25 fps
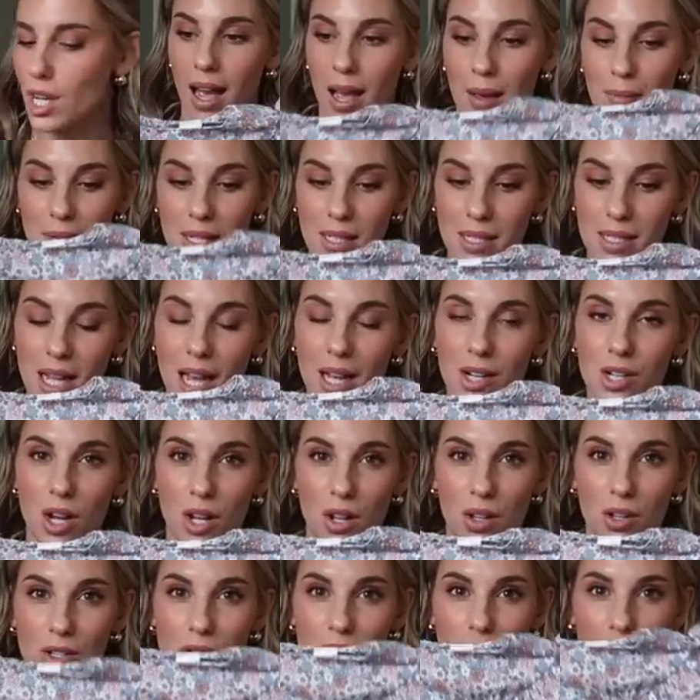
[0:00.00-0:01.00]
I mean
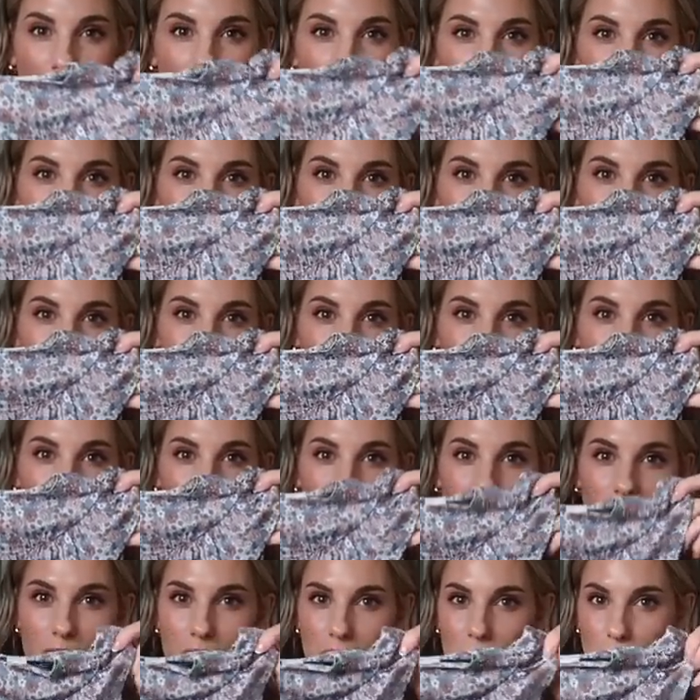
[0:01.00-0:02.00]
$10 for this I think
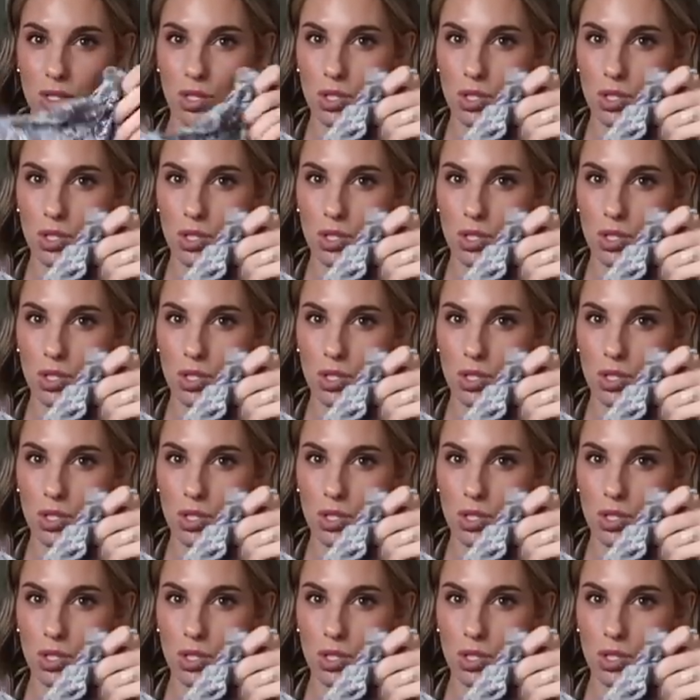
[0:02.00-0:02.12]
is